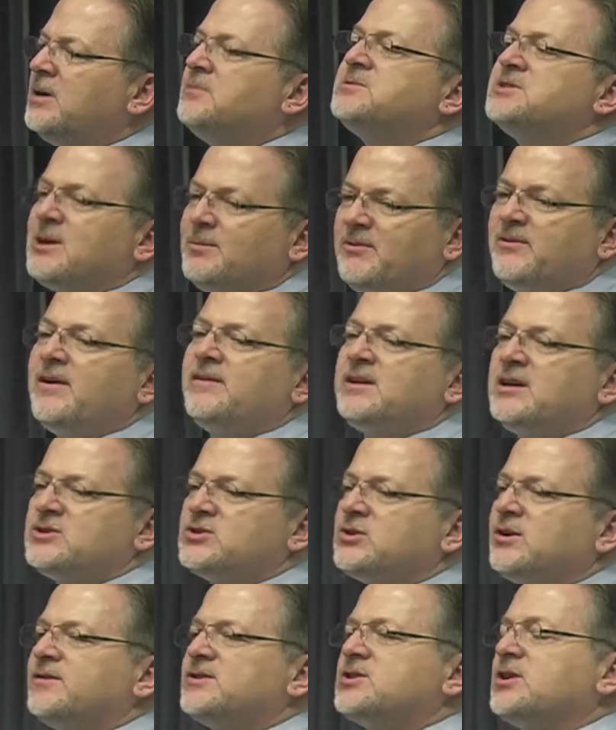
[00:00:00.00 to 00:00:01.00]
Some of you have done
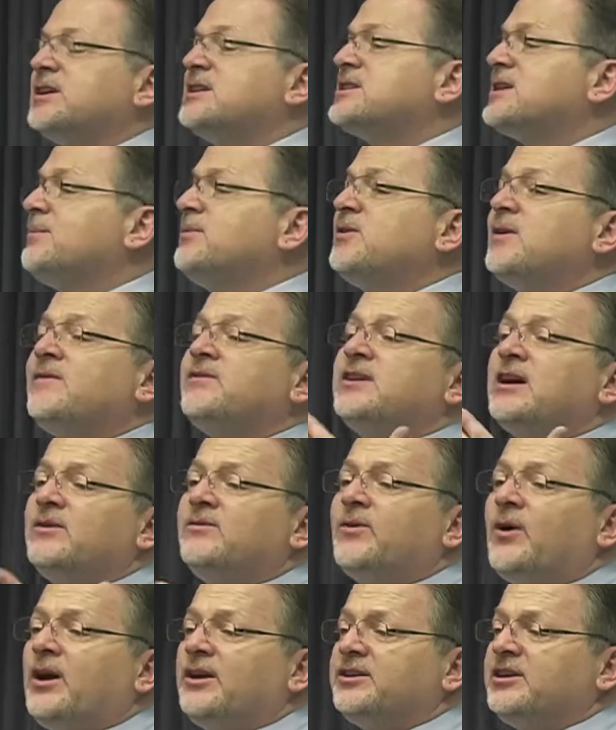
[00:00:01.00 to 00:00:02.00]
service learning. Some of you have done
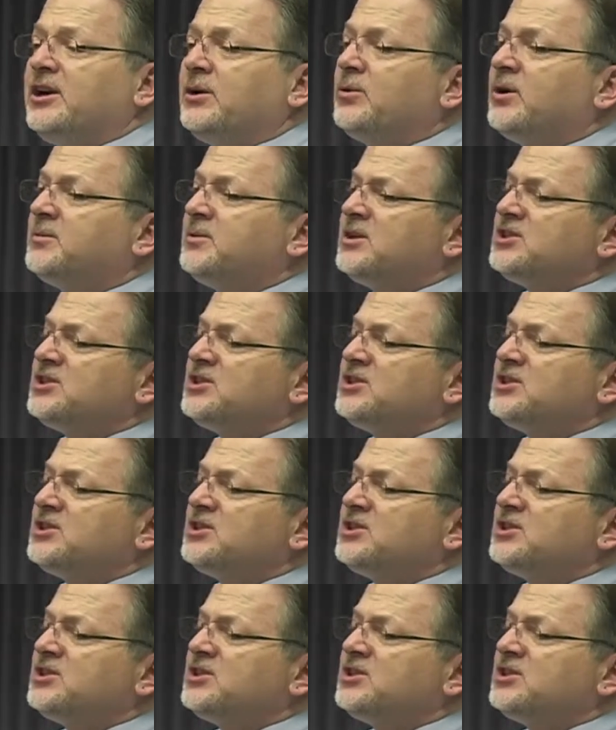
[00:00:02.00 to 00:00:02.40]
volunteer work.